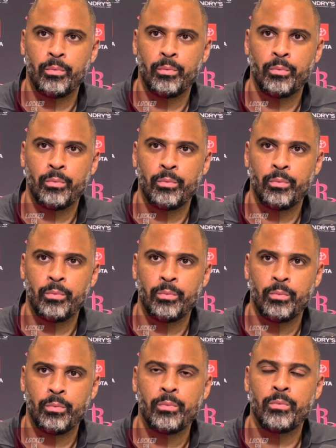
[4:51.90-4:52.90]
the game, that was able
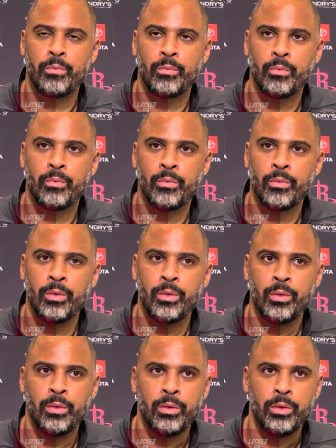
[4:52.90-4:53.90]
to close it out.
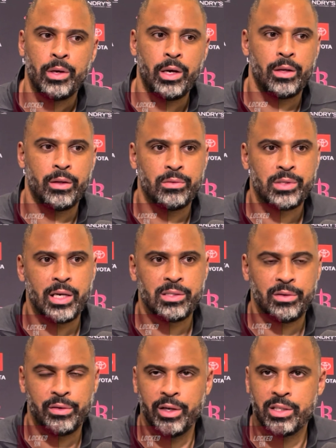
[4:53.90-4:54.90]
Yeah, those guys
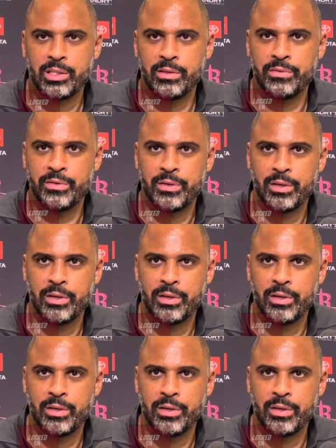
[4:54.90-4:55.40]
are aggressive.